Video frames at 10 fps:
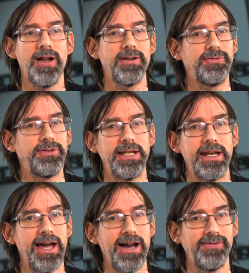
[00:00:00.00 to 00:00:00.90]
I
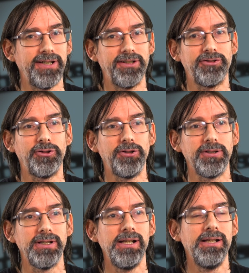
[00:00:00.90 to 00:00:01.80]
didn't have it at
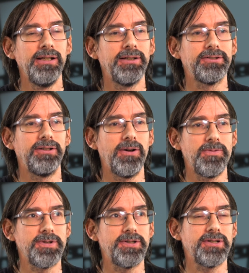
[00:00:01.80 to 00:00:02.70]
all, so I
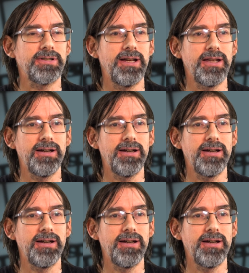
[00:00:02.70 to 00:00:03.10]
was just like,